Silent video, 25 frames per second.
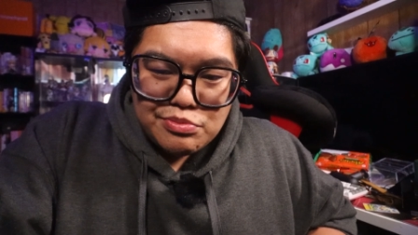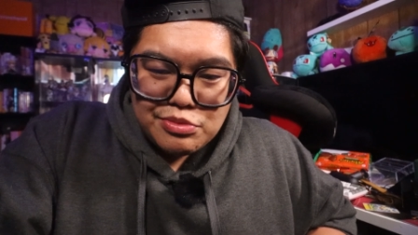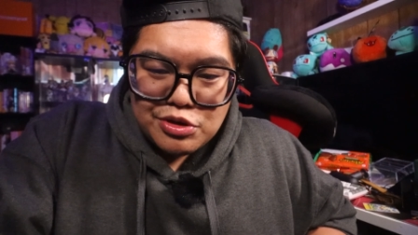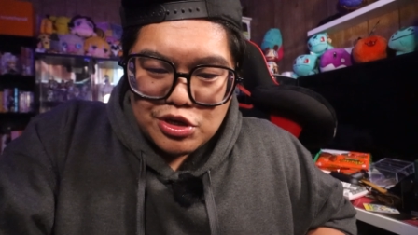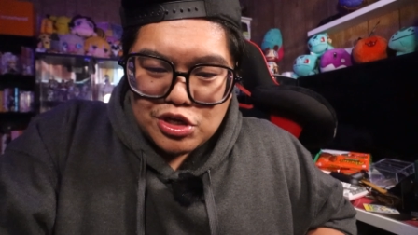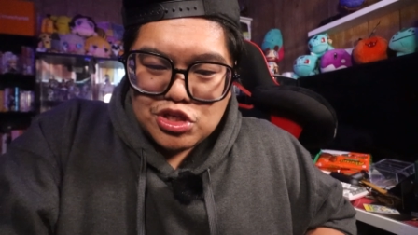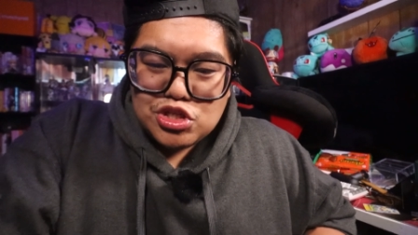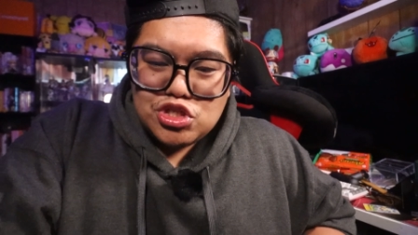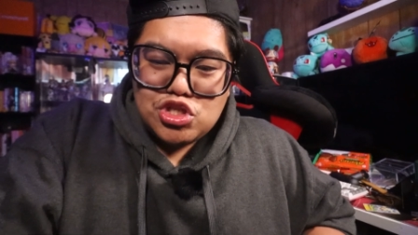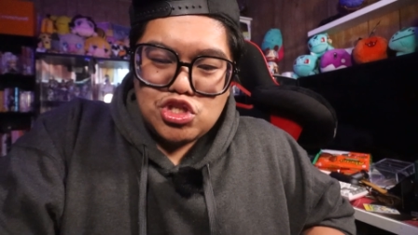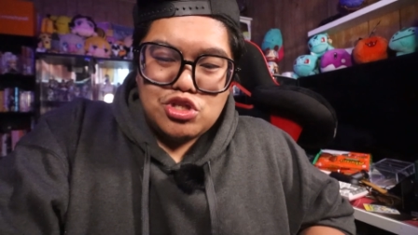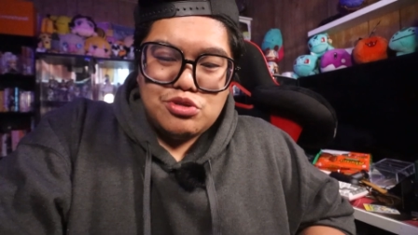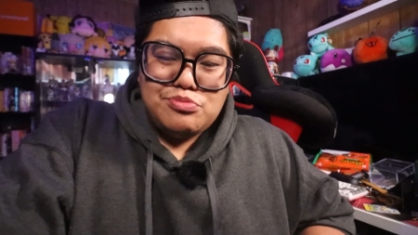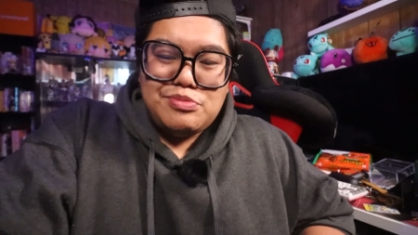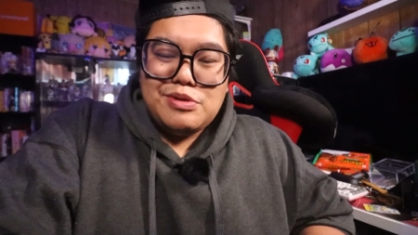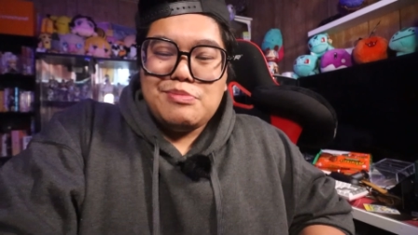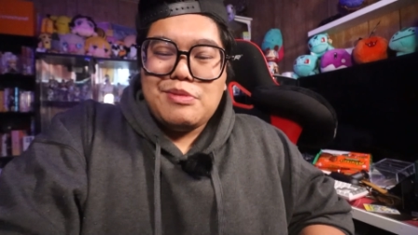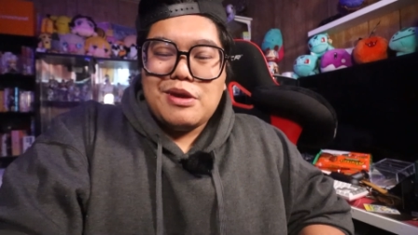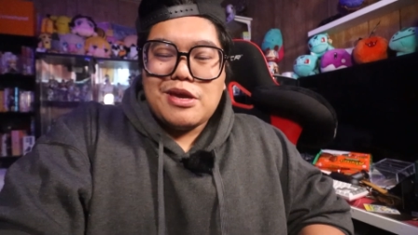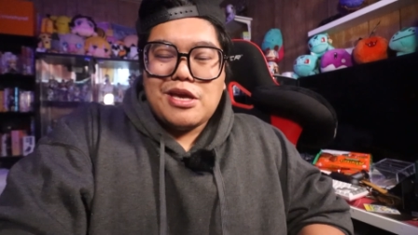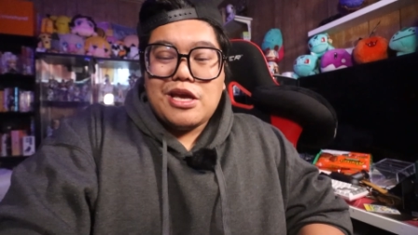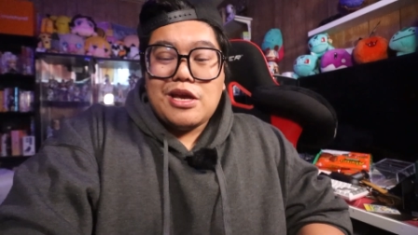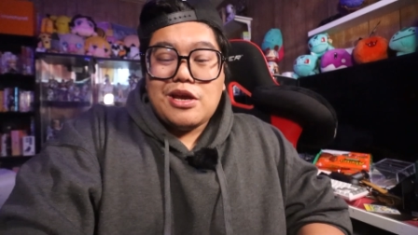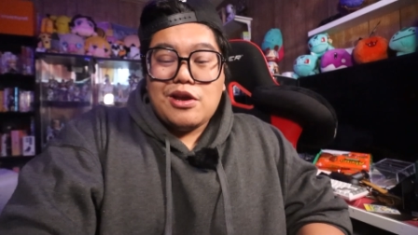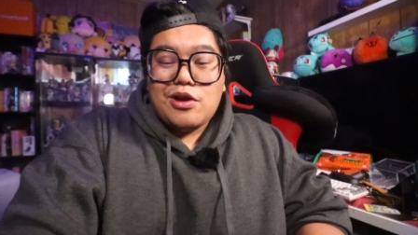because you should be
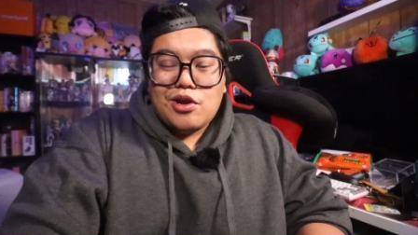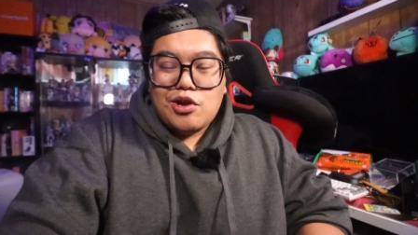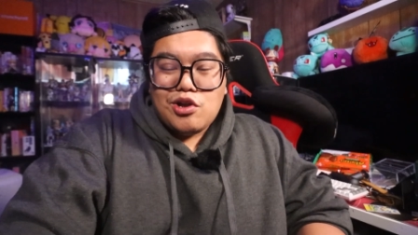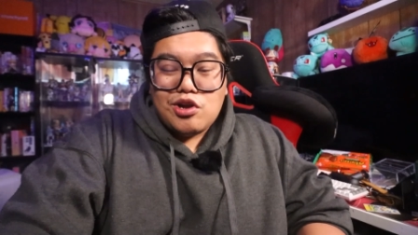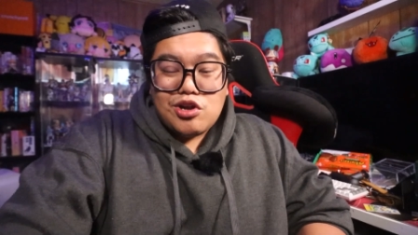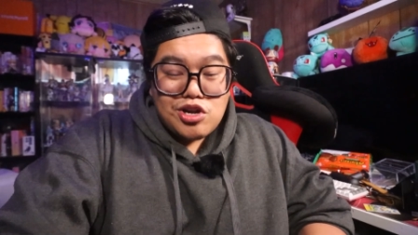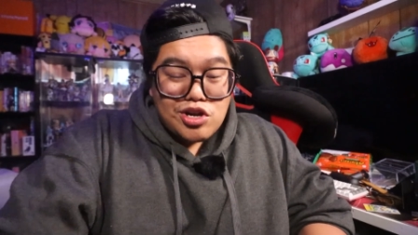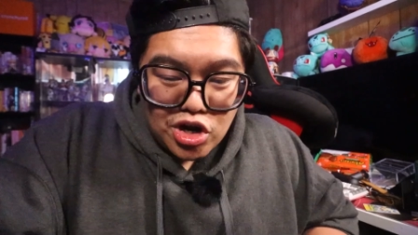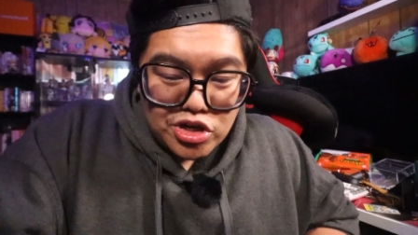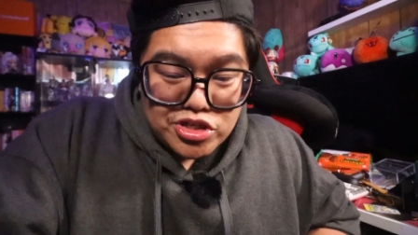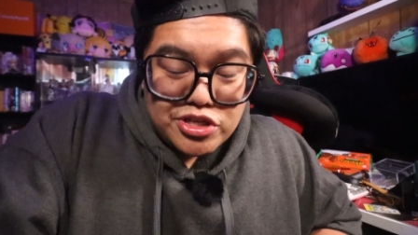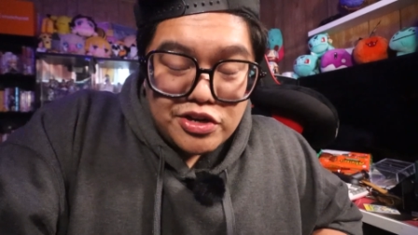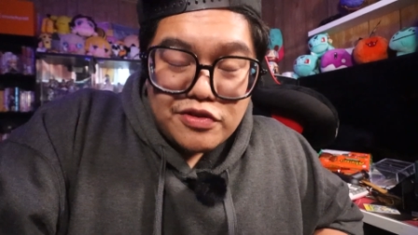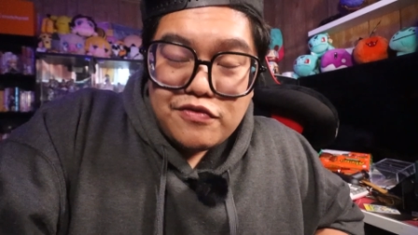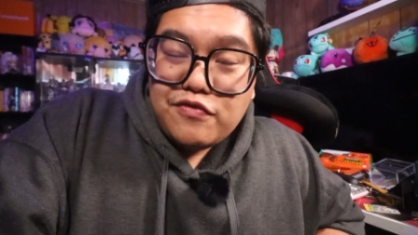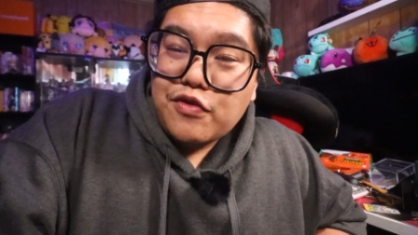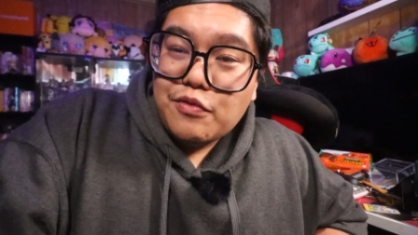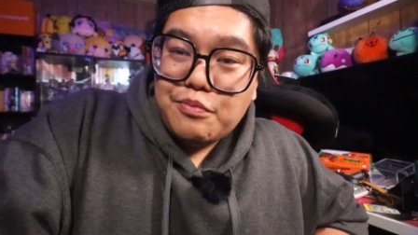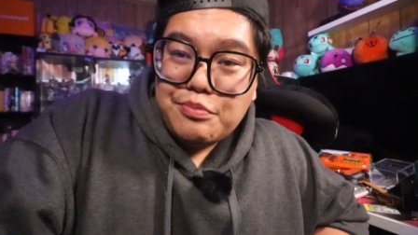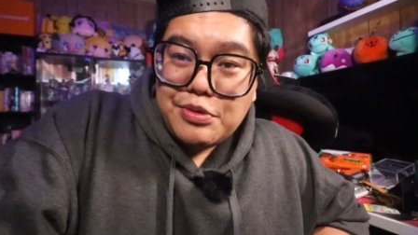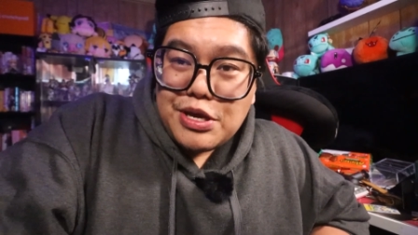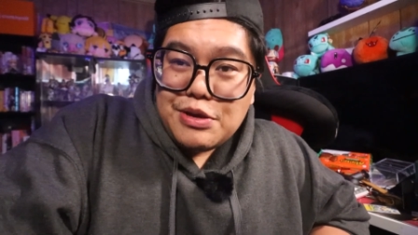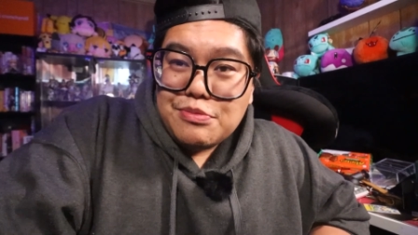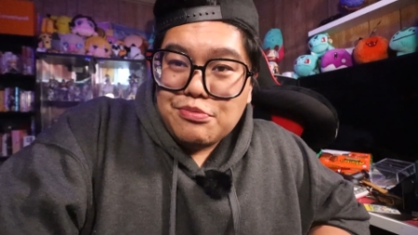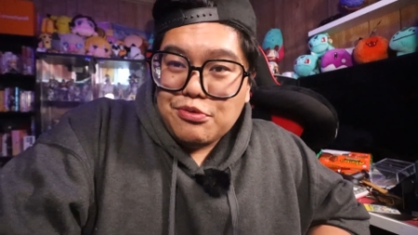making content for
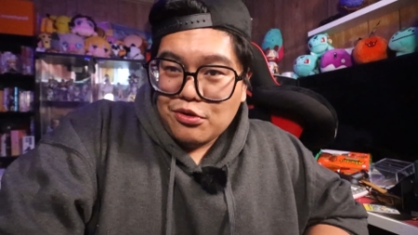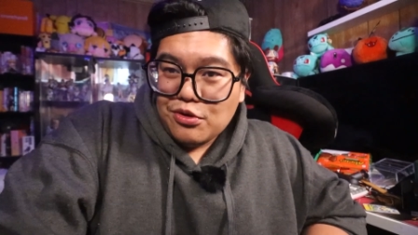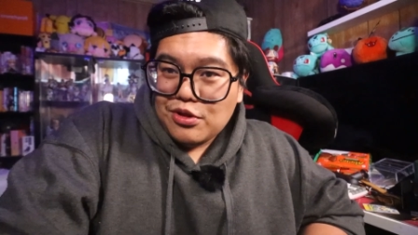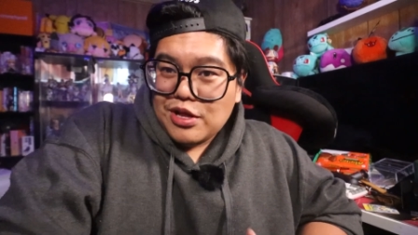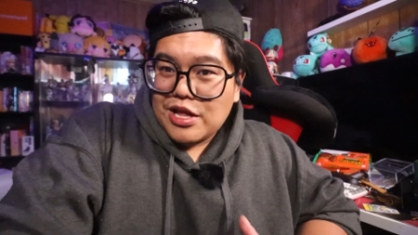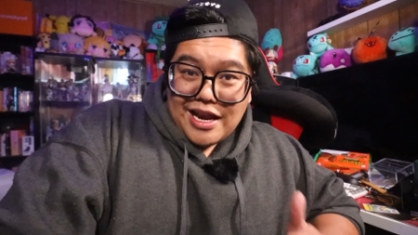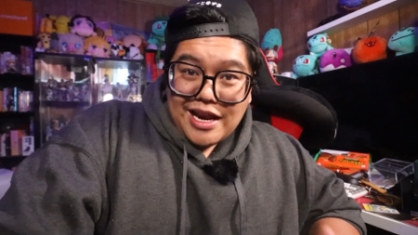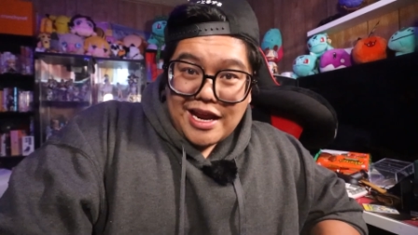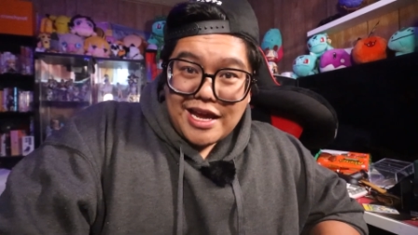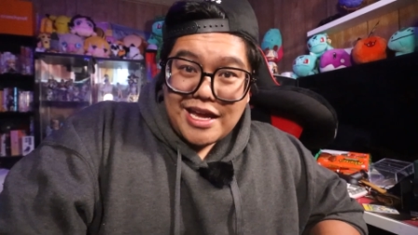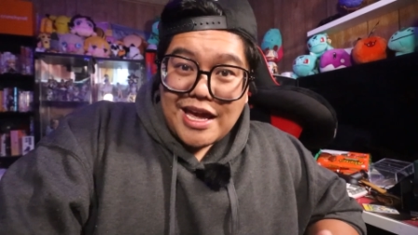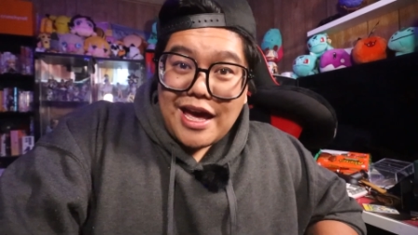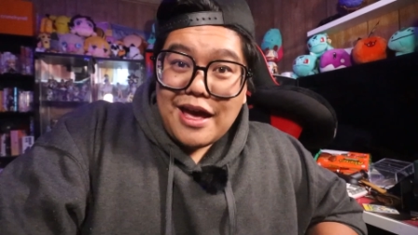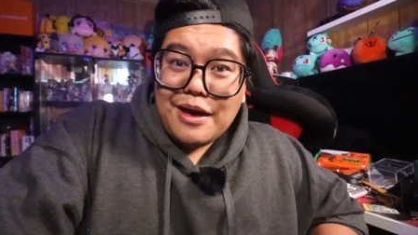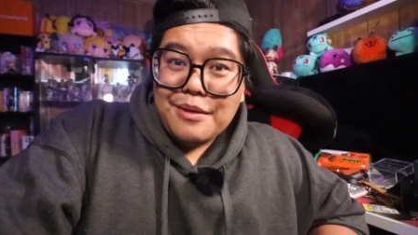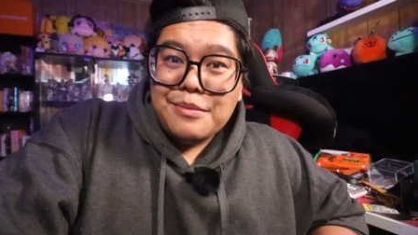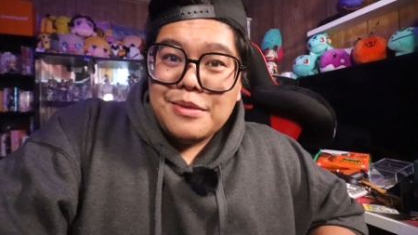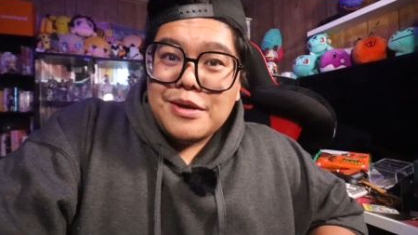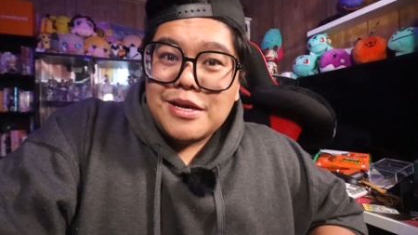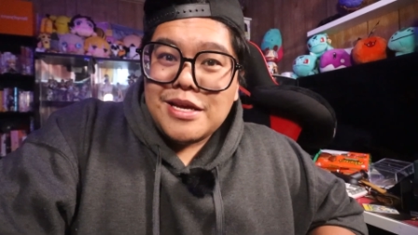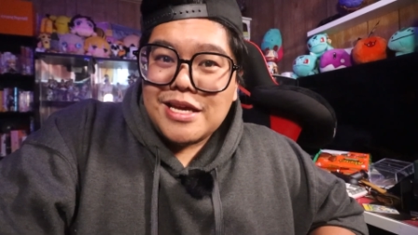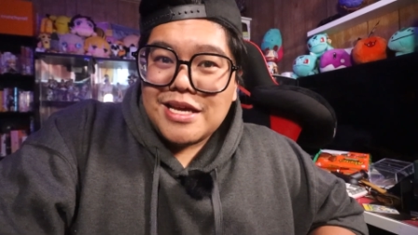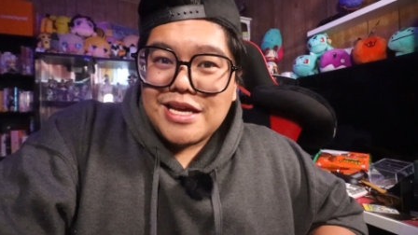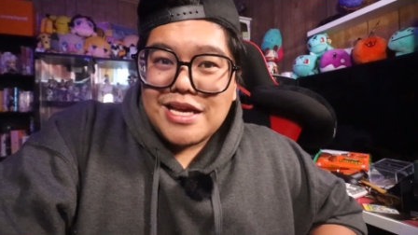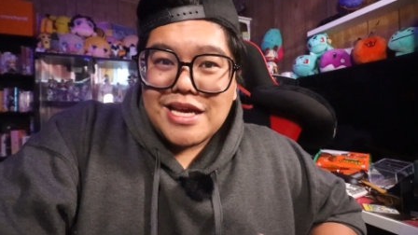people, and I am